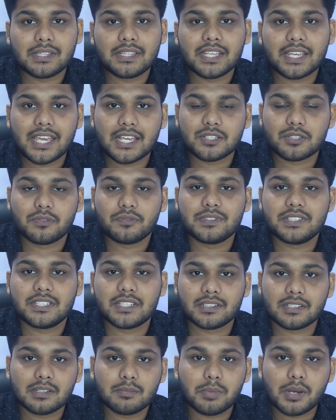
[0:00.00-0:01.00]
in the case of
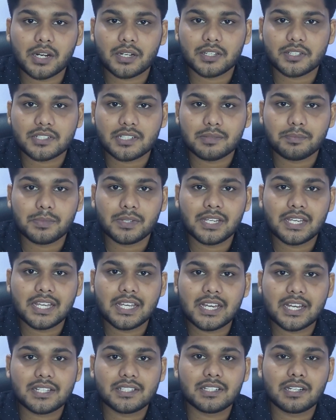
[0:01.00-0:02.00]
general partnership,
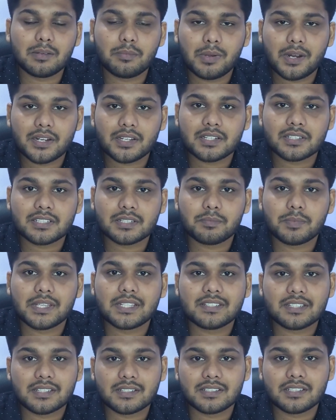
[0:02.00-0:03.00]
a general partnership
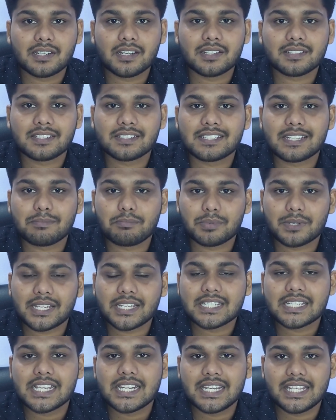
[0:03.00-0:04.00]
is considered as a
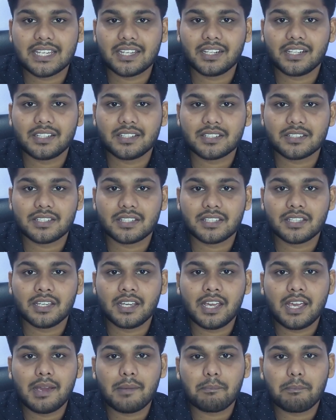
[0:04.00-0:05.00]
separate legal entity,
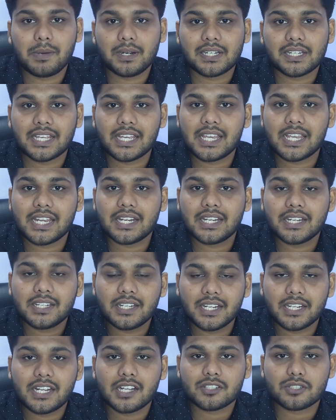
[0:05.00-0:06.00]
but
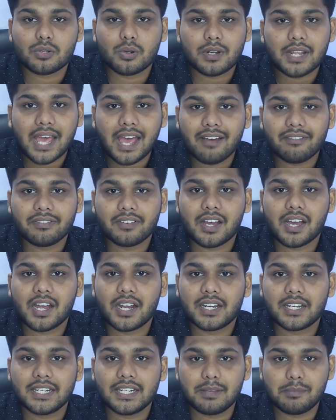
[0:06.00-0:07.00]
it does not have
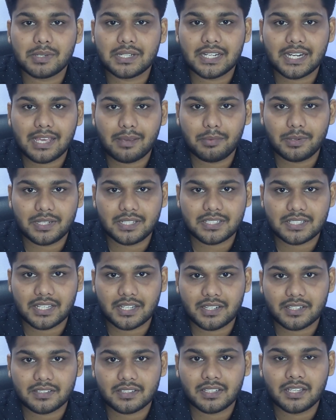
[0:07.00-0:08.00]
limited liability
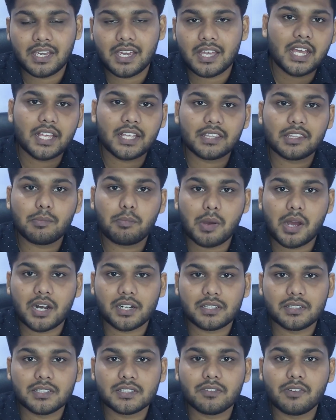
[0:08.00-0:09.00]
status. The
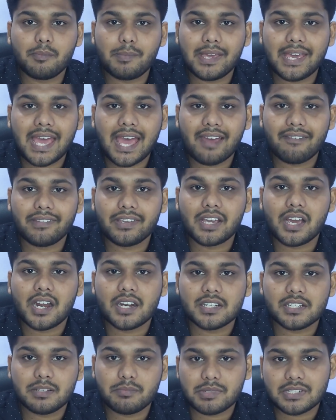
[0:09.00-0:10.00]
partners will be having
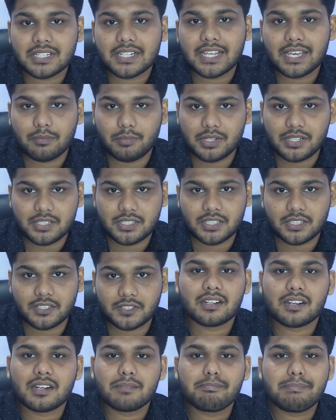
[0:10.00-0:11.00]
unlimited liability.
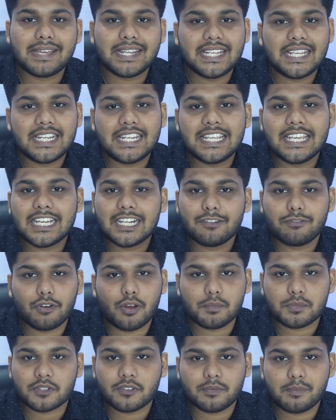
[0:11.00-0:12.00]
There are many legal
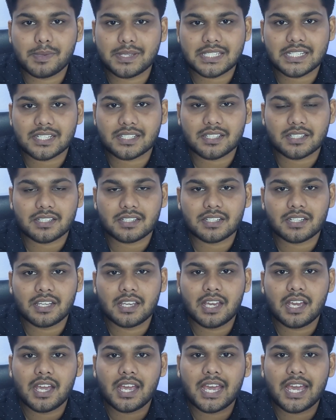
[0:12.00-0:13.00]
forms of businesses,
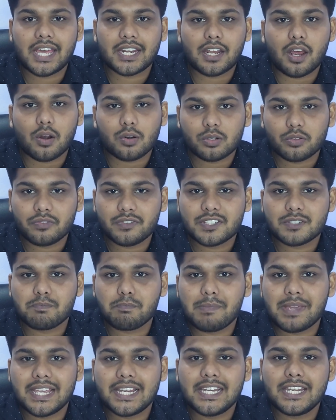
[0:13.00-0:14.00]
and out of which
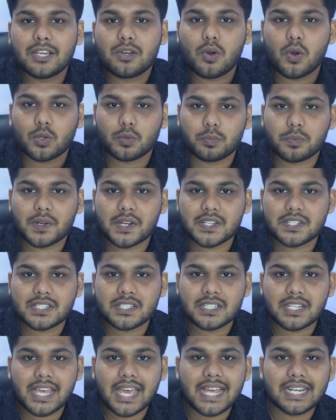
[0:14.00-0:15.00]
mainly
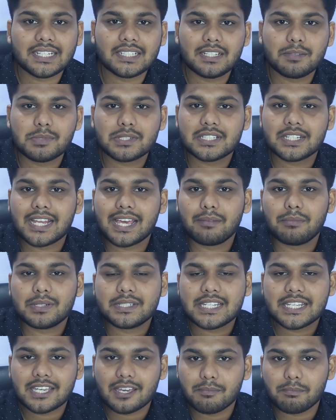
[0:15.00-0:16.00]
corporation and limited
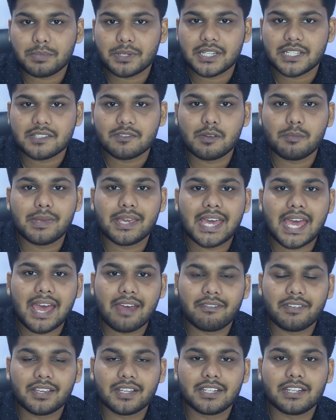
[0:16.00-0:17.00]
liability companies will be
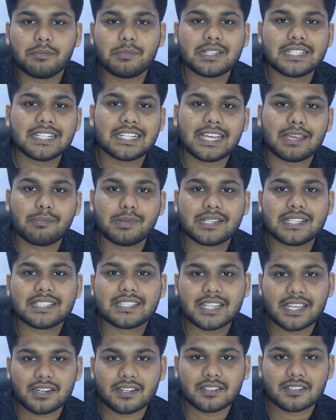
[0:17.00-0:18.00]
having a limited liability
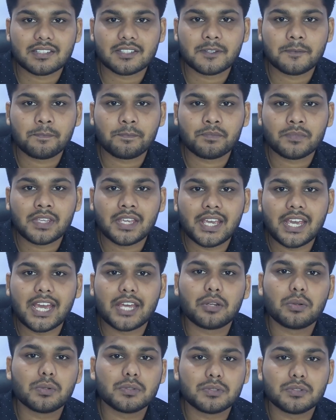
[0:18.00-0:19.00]
status.
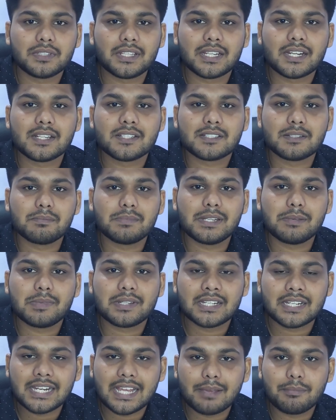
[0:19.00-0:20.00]
And also there are some
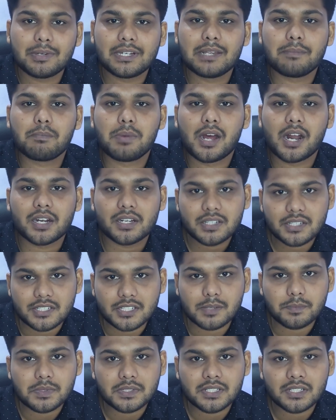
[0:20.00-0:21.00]
limited liability
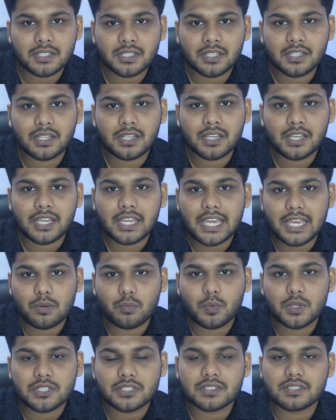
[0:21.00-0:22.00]
partnerships in
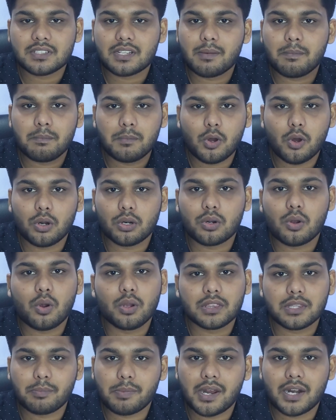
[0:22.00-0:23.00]
which some or all
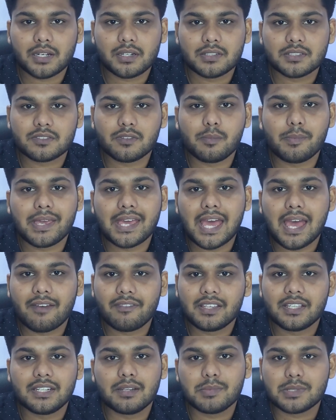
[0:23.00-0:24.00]
the partners will be
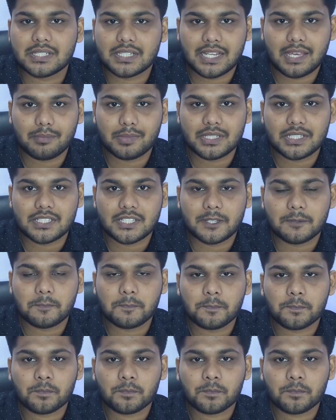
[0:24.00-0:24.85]
having limited liability.